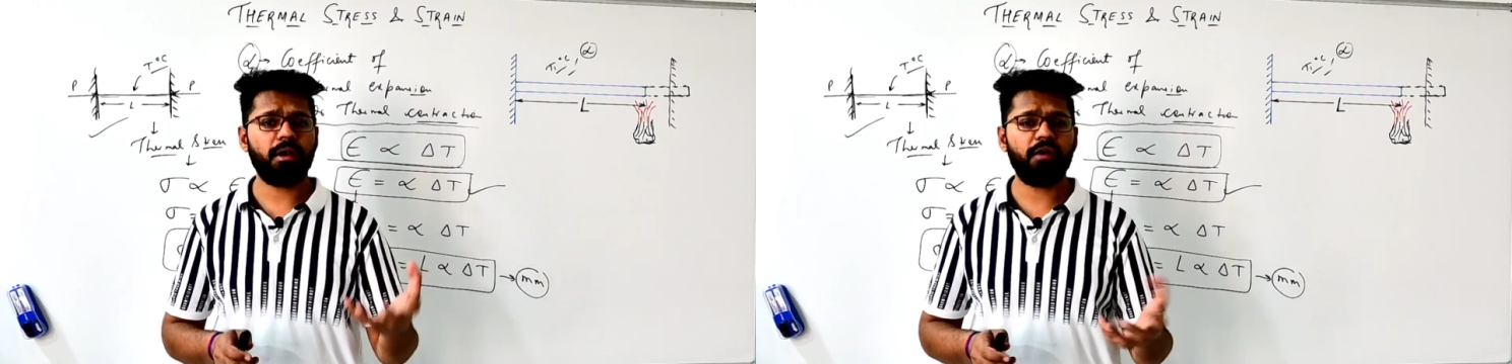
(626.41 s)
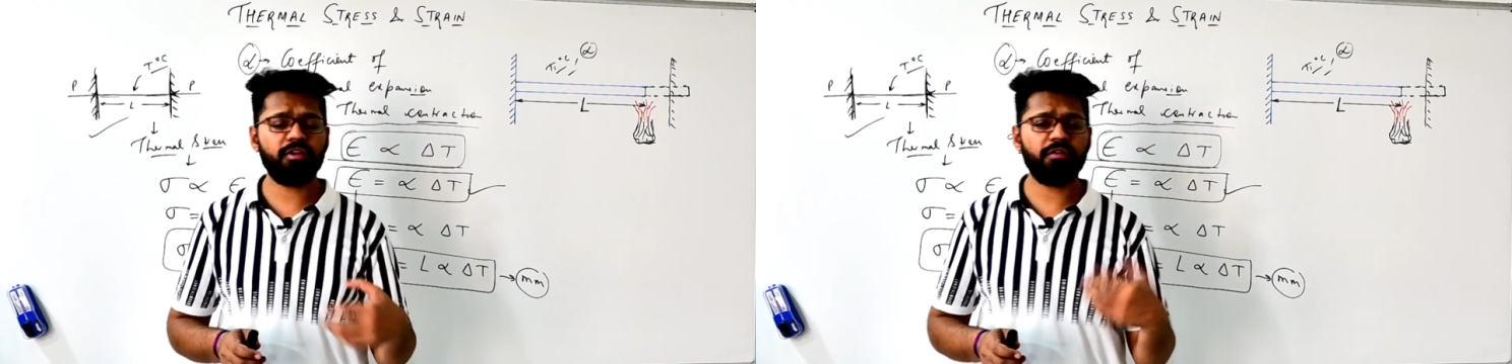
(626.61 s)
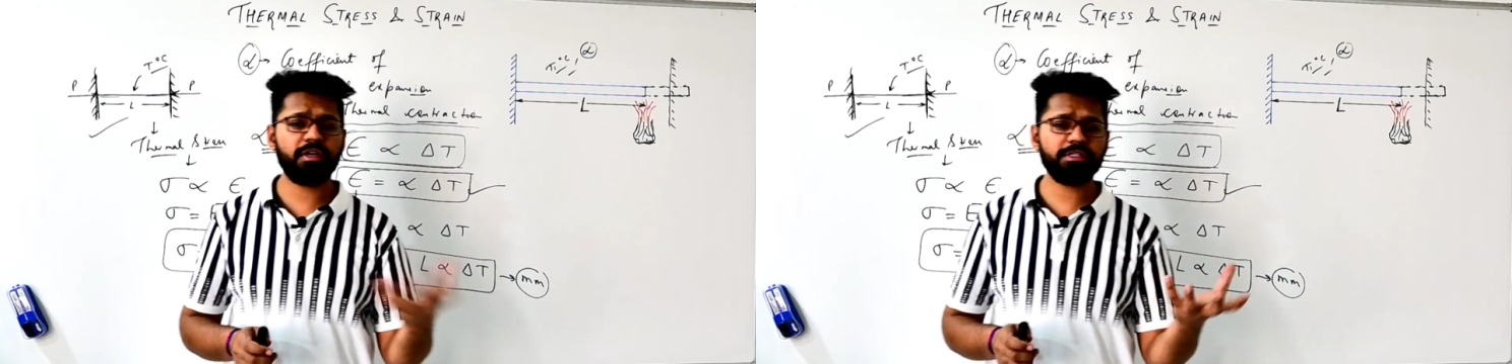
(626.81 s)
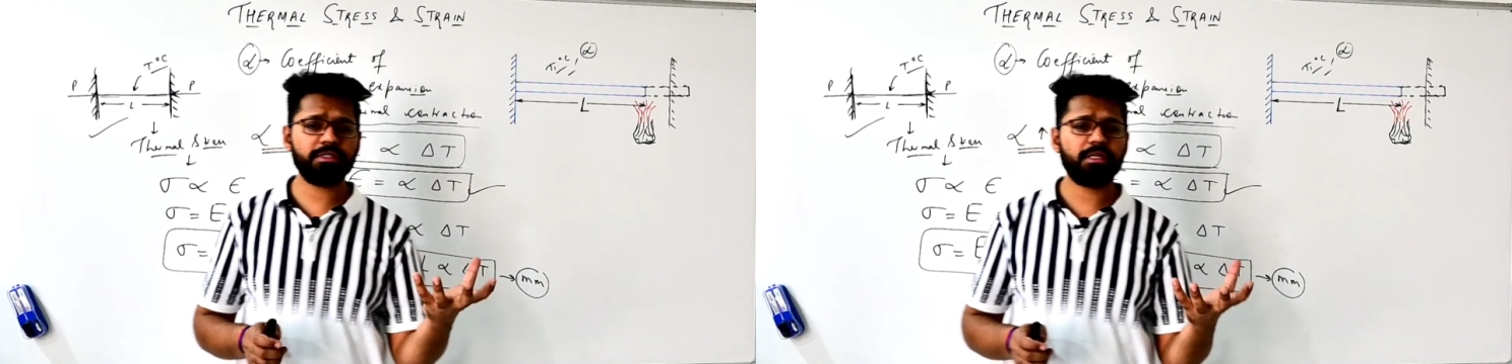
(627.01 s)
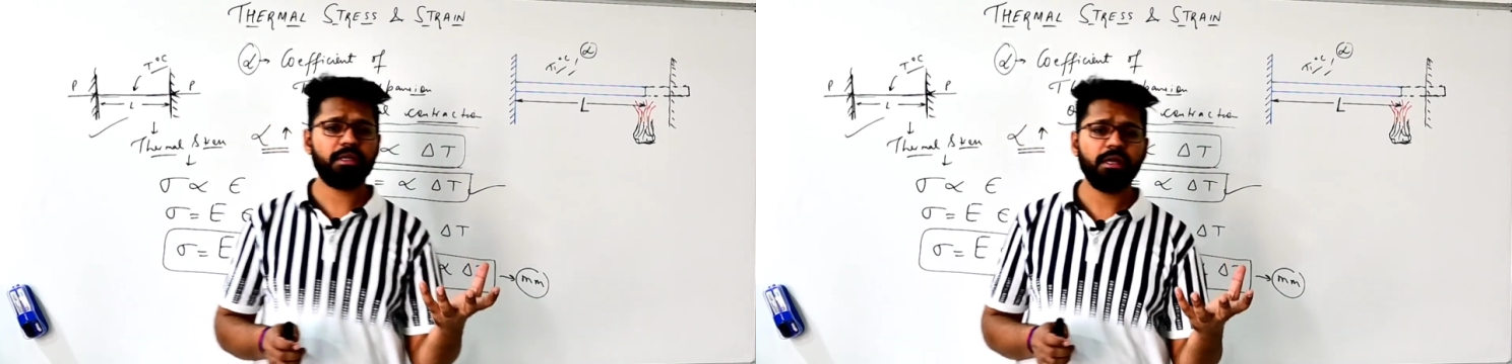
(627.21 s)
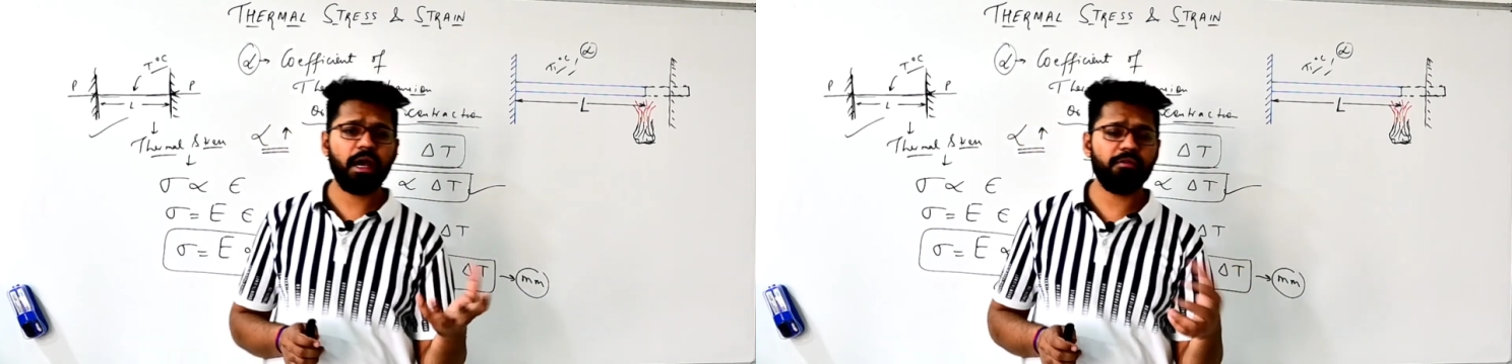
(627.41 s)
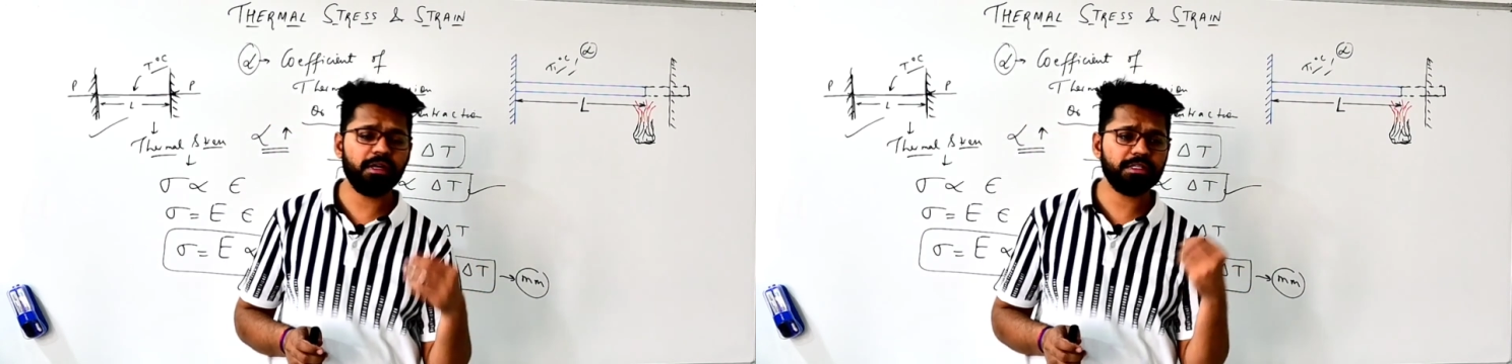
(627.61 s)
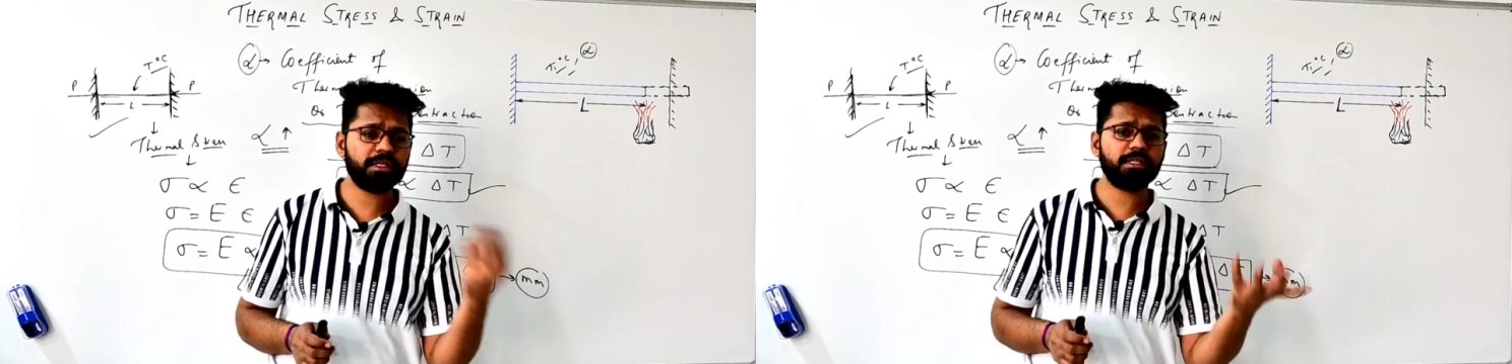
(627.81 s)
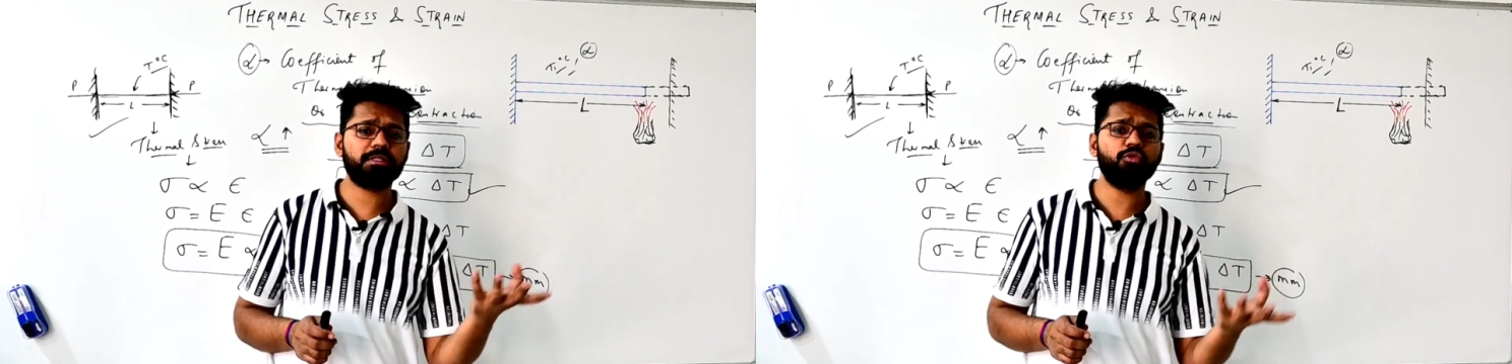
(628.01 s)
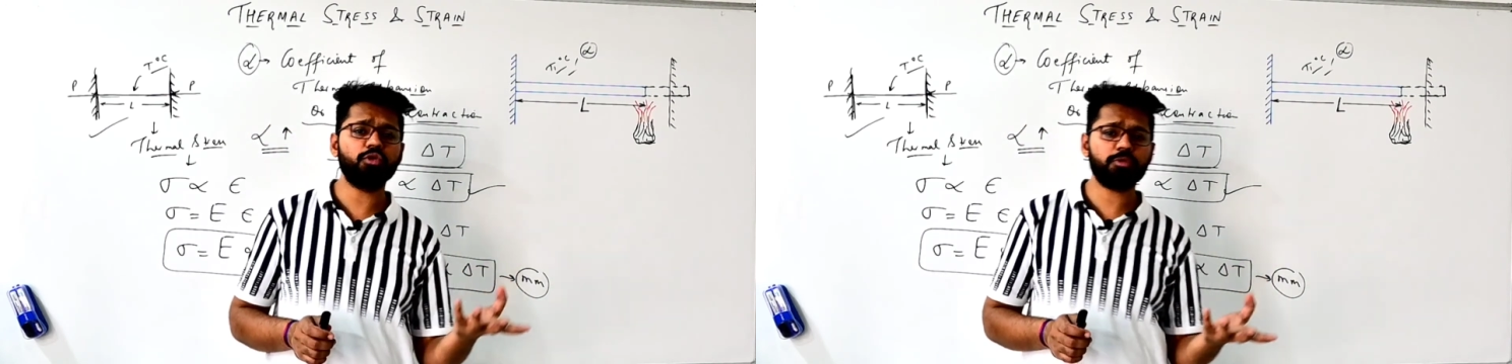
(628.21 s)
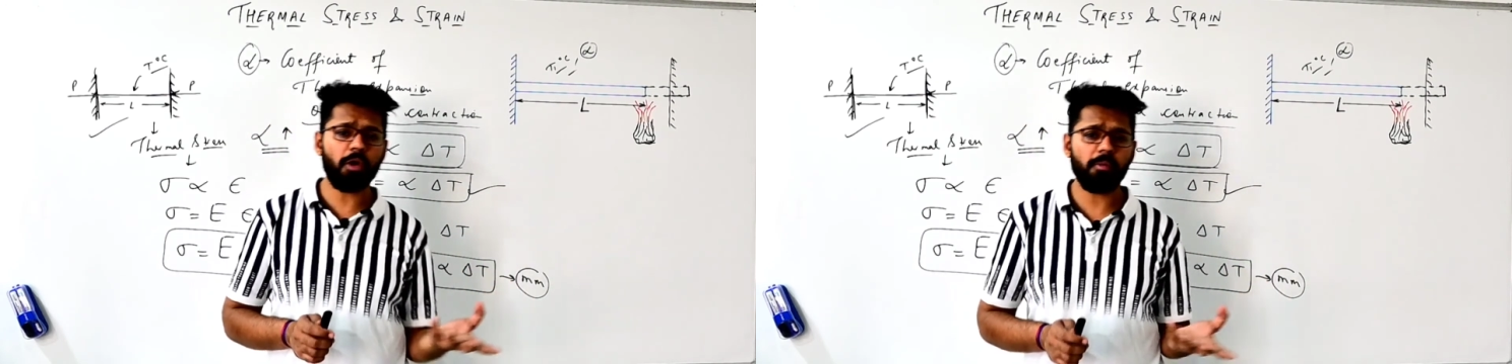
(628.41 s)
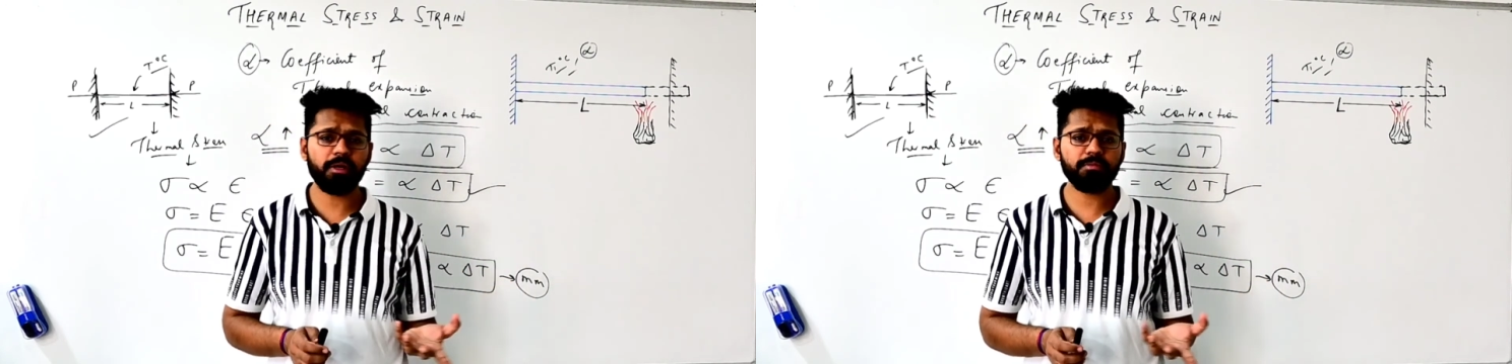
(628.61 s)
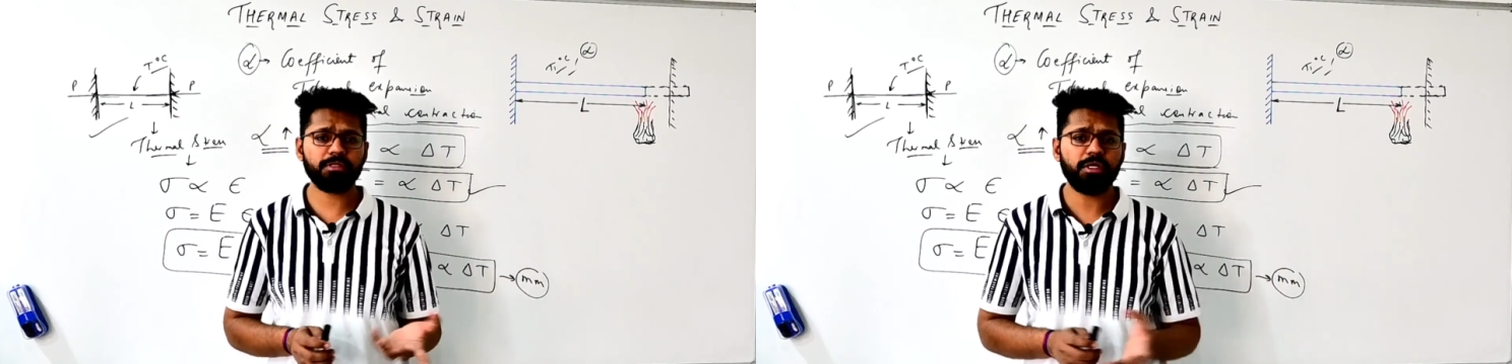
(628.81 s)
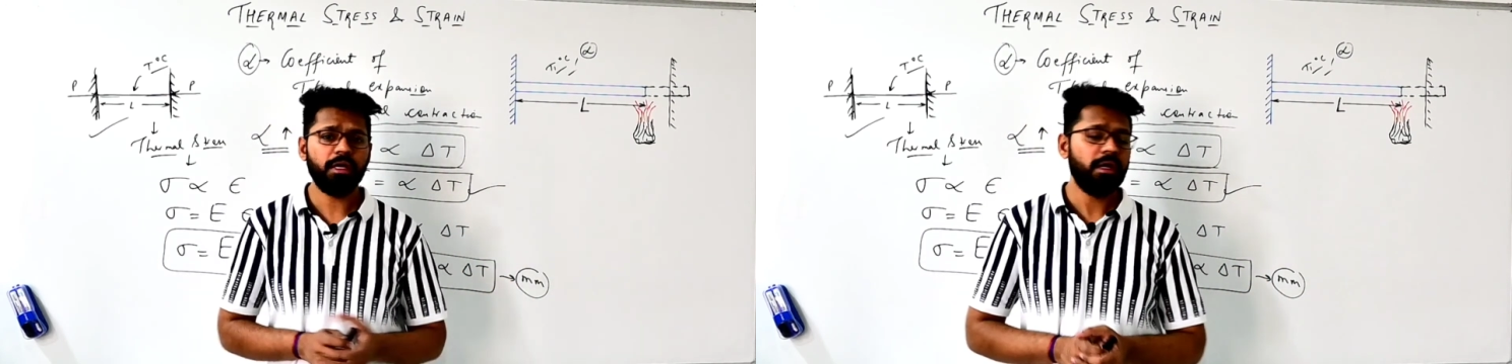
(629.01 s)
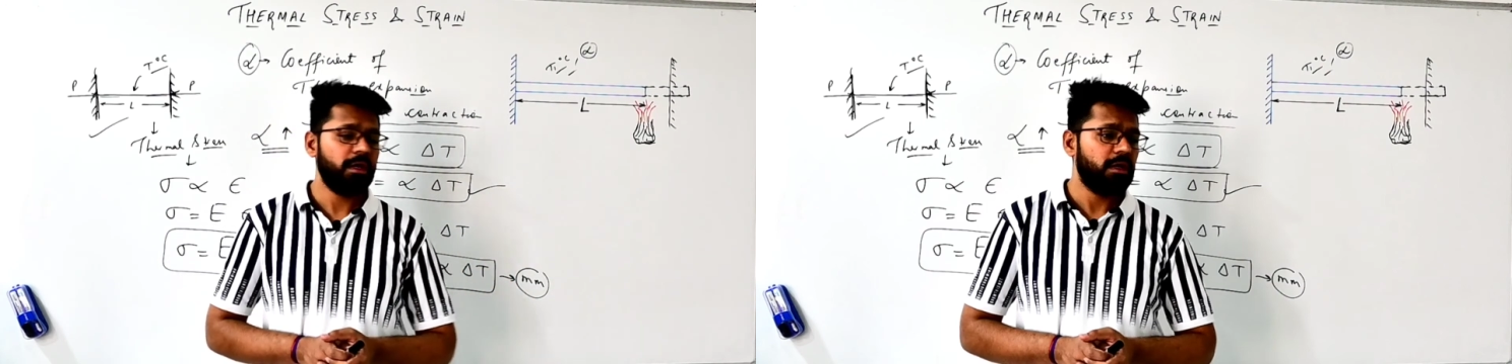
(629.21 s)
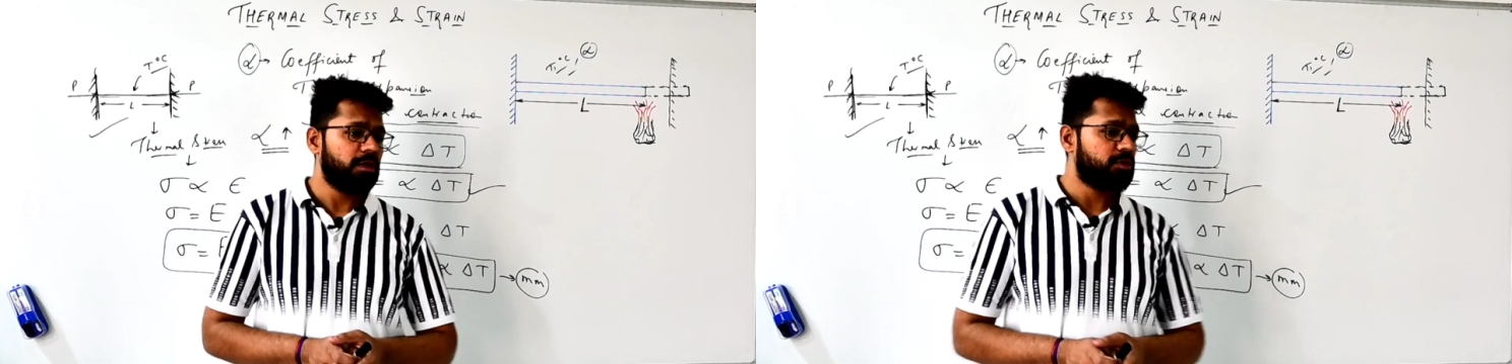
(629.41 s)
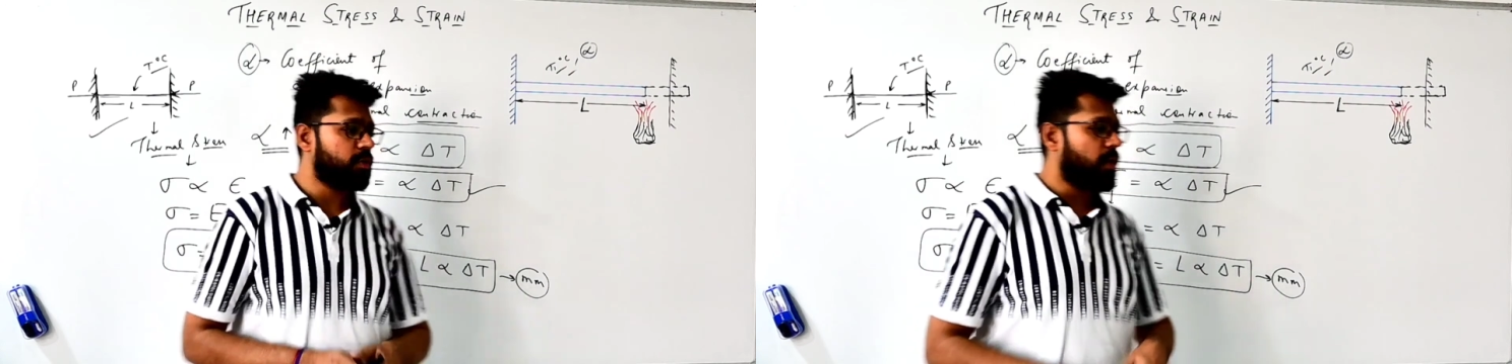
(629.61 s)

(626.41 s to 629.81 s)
Afterwards I will discuss those problems. So